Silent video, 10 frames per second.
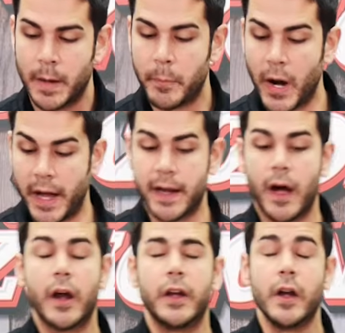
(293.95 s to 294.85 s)
But
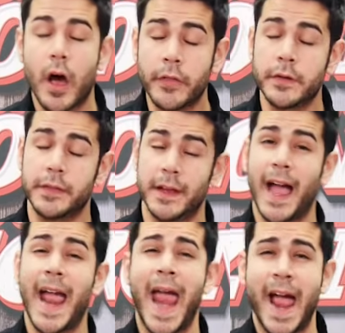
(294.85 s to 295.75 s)
another thing
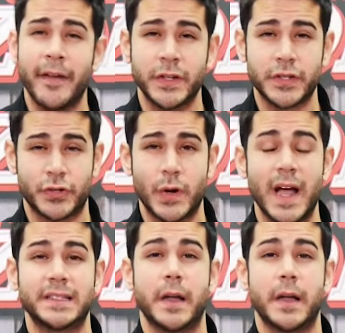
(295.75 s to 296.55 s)
I have to stress